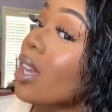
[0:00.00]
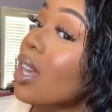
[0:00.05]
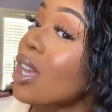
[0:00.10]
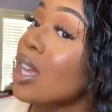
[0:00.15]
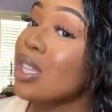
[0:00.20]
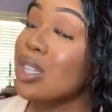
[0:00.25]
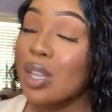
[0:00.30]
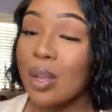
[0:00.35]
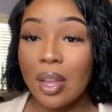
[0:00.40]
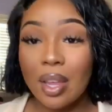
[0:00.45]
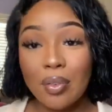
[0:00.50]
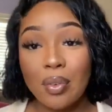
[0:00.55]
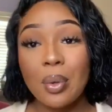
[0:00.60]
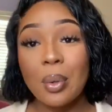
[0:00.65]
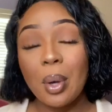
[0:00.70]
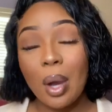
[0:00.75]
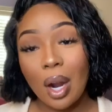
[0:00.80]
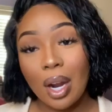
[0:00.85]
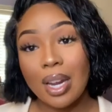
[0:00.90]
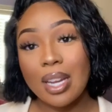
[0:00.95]
So if you
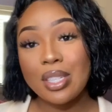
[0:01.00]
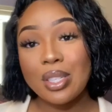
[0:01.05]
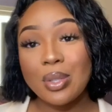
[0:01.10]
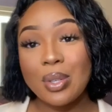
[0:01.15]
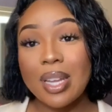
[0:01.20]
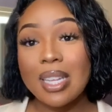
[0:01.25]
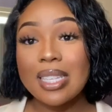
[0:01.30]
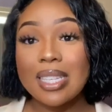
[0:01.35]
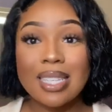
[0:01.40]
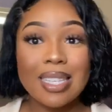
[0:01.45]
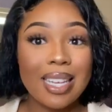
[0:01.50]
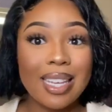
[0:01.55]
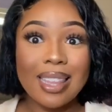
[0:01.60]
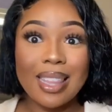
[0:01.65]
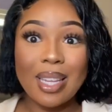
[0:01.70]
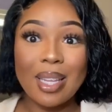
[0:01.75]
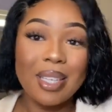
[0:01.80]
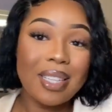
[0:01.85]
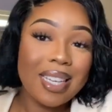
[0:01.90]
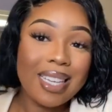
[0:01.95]
are interested,
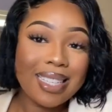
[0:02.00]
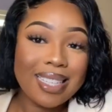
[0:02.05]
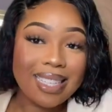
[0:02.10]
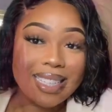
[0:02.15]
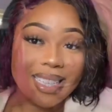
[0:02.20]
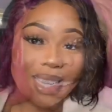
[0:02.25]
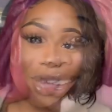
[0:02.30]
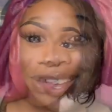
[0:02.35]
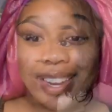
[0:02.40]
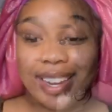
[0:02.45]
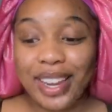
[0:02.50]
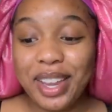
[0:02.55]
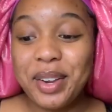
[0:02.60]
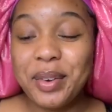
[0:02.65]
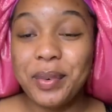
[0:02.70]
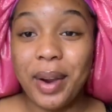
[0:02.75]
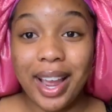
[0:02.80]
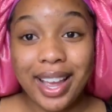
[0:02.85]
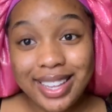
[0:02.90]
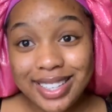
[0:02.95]
then just go ahead and get
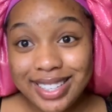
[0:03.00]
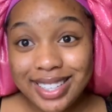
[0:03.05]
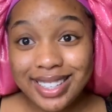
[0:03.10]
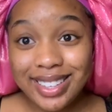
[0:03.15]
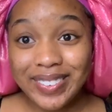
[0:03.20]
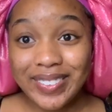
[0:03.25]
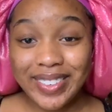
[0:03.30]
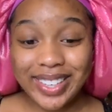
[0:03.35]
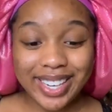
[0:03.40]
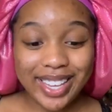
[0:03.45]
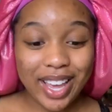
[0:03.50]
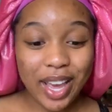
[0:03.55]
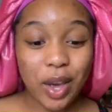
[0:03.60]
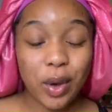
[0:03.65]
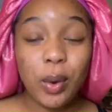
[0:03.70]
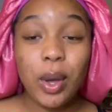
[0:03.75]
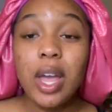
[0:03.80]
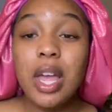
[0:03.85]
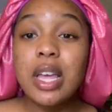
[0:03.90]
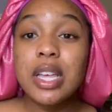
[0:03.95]
right into the video.
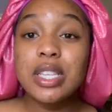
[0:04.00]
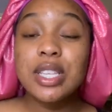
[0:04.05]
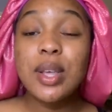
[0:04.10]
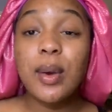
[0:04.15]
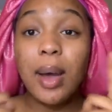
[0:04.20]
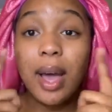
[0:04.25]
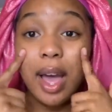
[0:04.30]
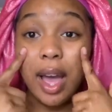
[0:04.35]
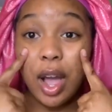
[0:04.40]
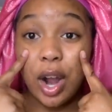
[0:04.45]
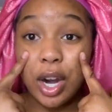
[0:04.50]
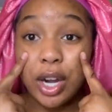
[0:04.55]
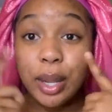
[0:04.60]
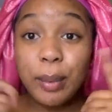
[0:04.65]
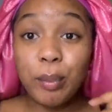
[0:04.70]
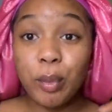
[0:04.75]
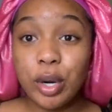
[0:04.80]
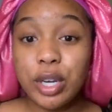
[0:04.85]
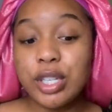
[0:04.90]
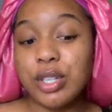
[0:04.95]
So I already
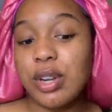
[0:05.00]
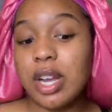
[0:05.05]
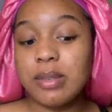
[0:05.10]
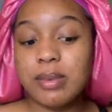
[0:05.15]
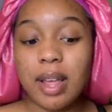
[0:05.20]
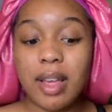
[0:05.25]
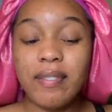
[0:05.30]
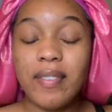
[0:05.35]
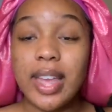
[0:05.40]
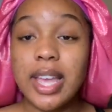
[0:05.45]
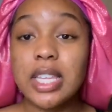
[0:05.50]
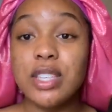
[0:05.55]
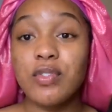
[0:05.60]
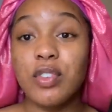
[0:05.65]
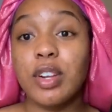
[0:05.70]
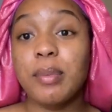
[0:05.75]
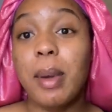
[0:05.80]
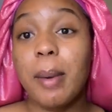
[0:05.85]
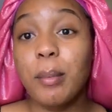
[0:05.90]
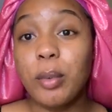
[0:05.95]
moisturized my face. For
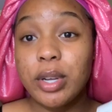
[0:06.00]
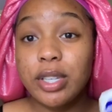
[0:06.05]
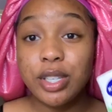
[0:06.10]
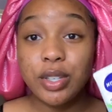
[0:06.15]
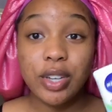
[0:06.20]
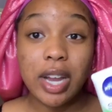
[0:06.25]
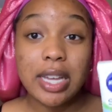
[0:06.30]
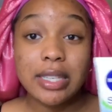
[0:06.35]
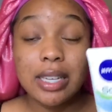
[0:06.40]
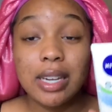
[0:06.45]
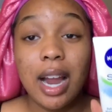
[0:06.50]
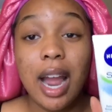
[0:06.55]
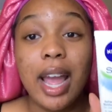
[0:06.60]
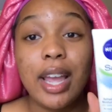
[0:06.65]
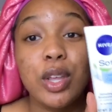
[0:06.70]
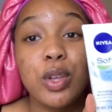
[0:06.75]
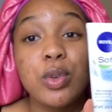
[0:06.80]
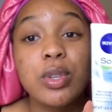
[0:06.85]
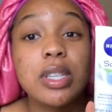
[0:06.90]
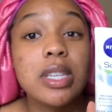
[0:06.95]
my moisturizer, I
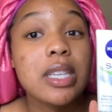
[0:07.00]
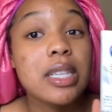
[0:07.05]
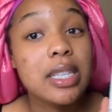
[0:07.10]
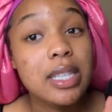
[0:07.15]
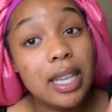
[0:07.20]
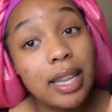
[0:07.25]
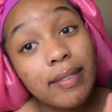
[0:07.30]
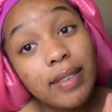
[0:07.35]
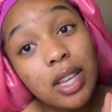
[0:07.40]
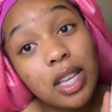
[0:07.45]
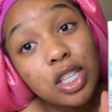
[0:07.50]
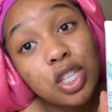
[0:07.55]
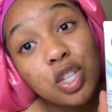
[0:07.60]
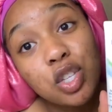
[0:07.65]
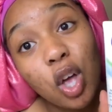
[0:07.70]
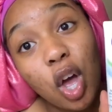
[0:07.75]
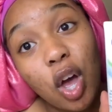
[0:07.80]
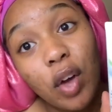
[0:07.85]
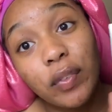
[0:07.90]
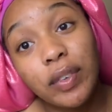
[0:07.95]
use this Nivea
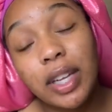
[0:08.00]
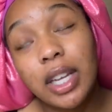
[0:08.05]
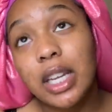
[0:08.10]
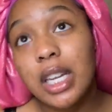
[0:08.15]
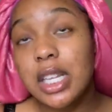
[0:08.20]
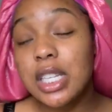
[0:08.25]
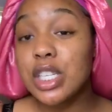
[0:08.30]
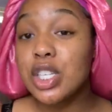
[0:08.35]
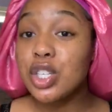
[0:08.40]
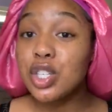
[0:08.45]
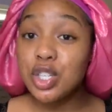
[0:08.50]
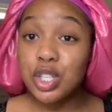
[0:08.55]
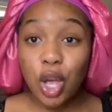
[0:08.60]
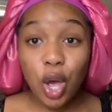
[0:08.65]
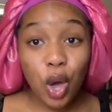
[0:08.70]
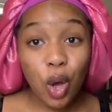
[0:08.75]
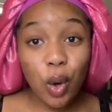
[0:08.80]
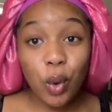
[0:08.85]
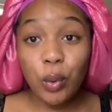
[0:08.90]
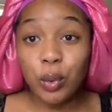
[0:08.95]
Soft, and it's
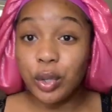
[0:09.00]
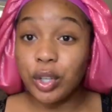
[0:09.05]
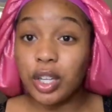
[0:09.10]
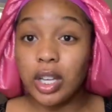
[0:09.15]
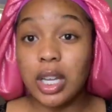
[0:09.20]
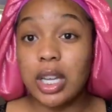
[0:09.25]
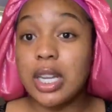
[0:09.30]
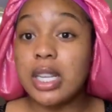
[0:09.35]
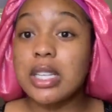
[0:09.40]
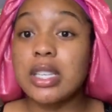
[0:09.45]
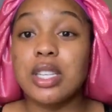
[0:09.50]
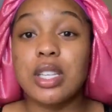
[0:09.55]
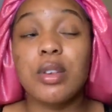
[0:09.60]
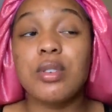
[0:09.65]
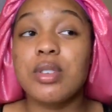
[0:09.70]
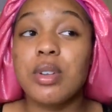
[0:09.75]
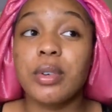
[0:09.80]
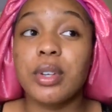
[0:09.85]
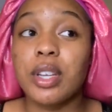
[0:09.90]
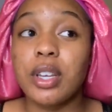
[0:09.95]
so good. It's so
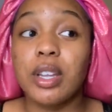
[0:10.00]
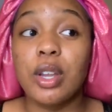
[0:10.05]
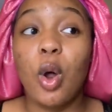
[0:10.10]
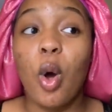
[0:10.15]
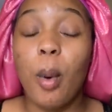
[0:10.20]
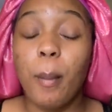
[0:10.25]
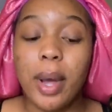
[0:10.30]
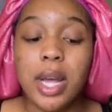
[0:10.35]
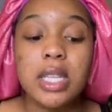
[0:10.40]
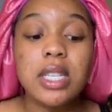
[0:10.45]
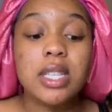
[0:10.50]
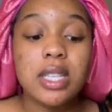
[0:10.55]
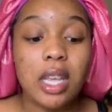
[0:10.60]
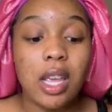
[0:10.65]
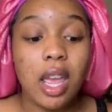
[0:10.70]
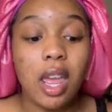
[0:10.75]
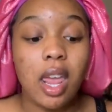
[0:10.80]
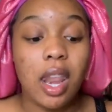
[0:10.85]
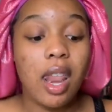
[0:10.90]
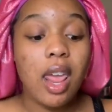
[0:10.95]
good on my
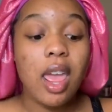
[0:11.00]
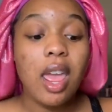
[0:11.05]
skin,